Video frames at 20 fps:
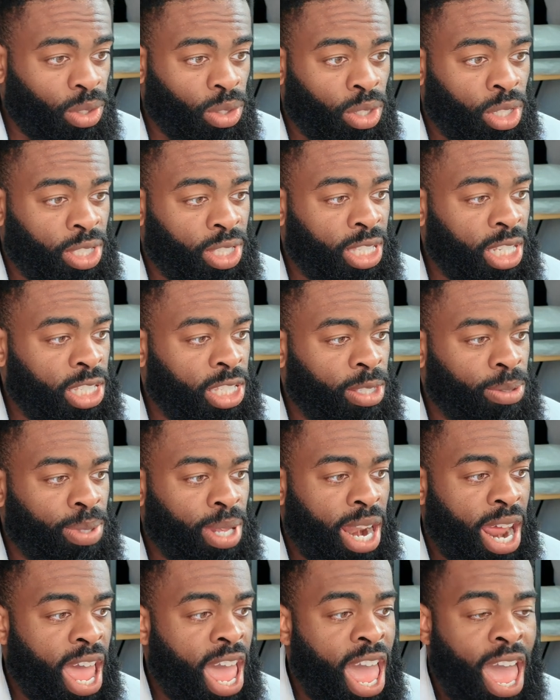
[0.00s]
The systems
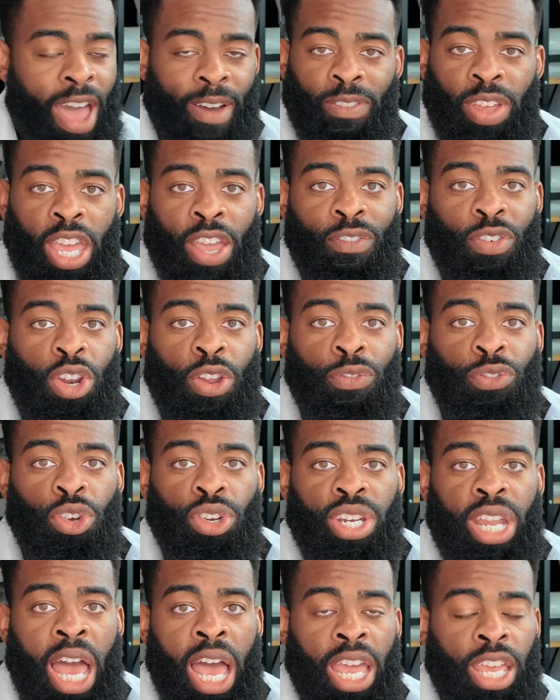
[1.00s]
that I have, even if
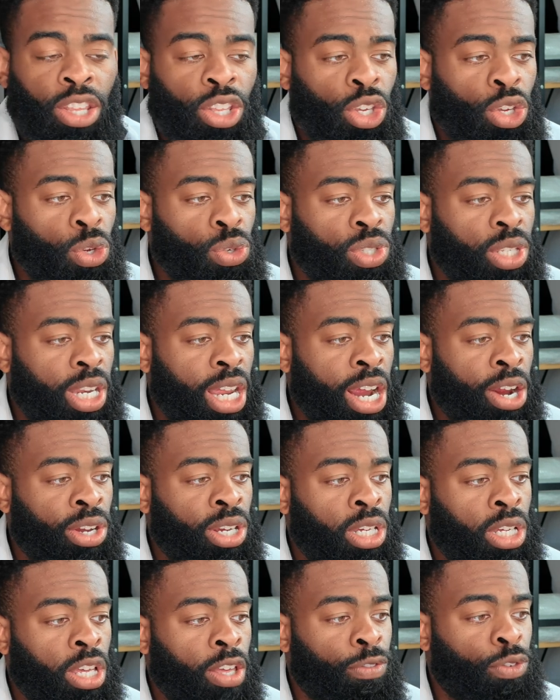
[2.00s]
you're not in the Houston
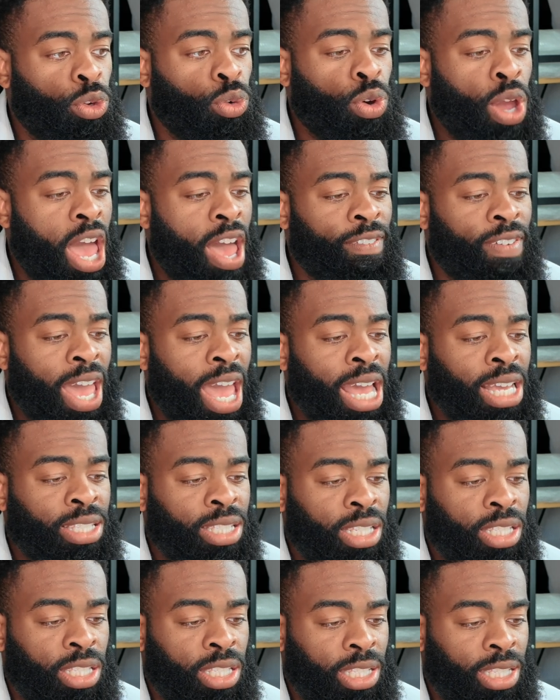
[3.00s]
area, if you have
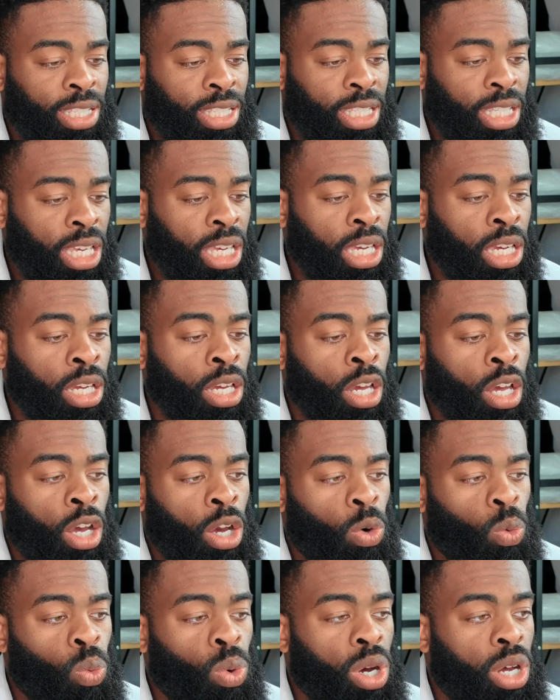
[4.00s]
access to see
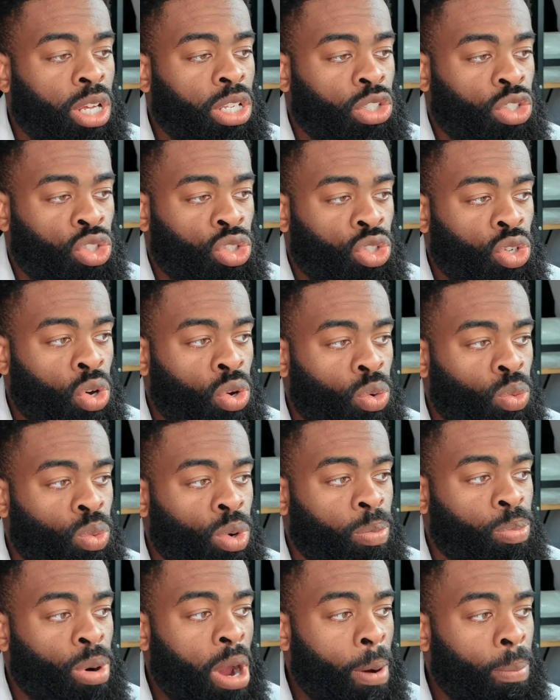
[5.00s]
what
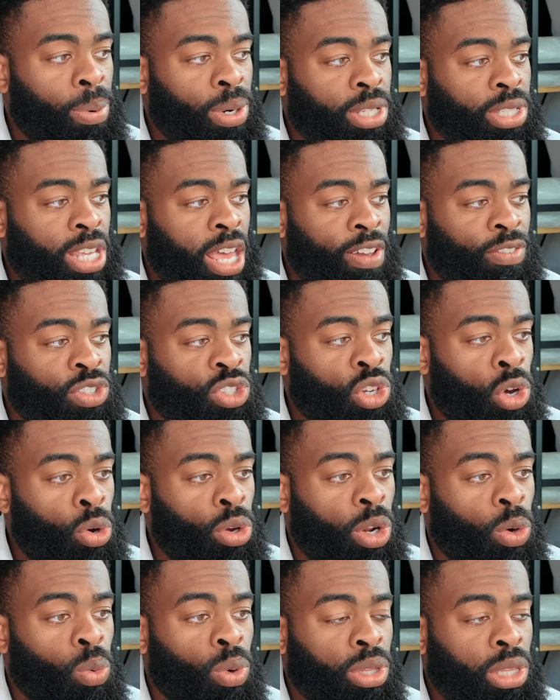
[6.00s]
properties have
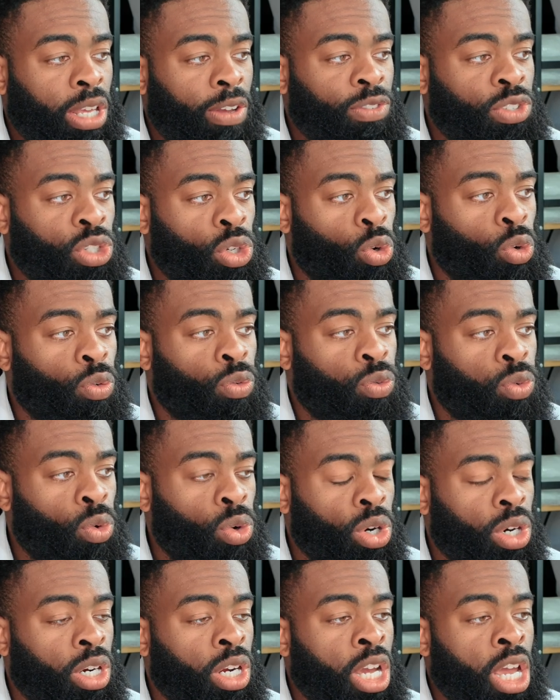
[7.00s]
sold and what they've sold
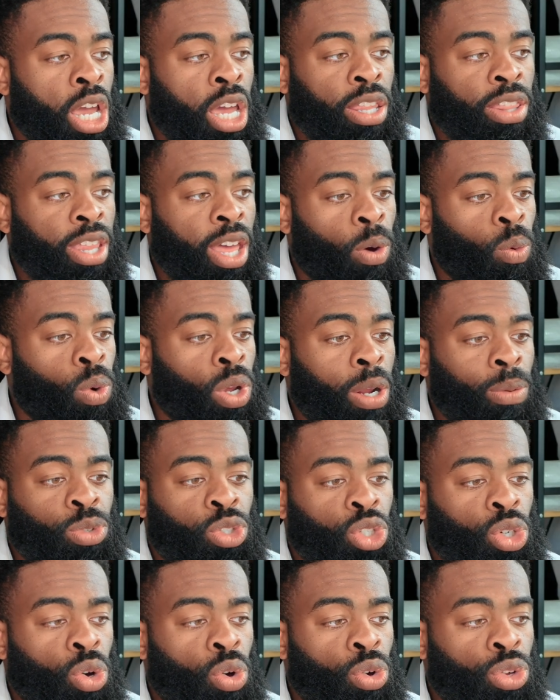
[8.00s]
for, then what I'm
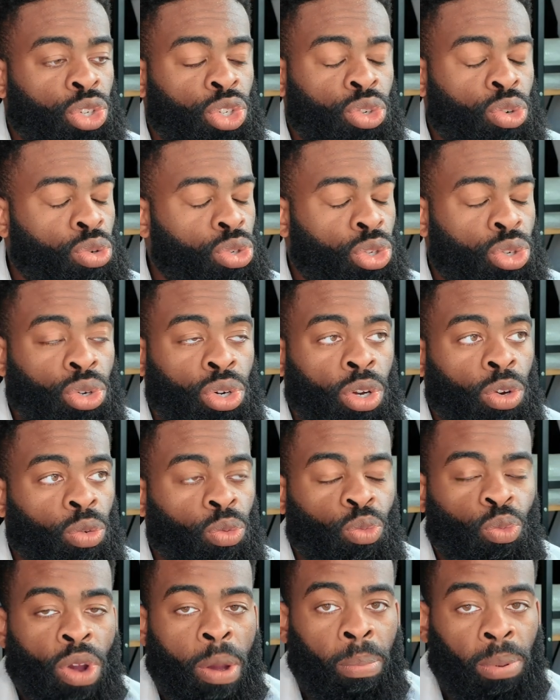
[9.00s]
showing you, you
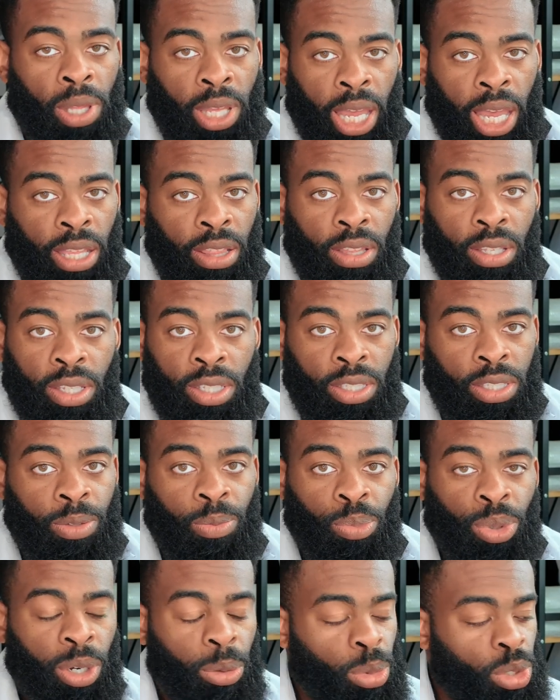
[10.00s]
can replicate this
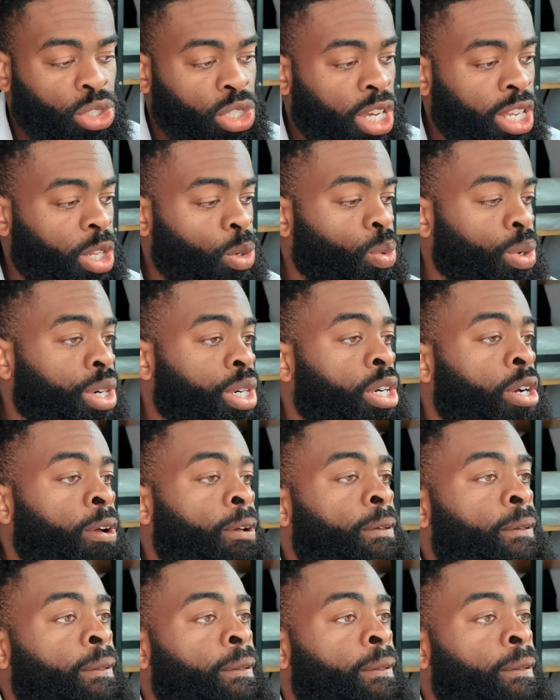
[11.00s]
pretty much anywhere.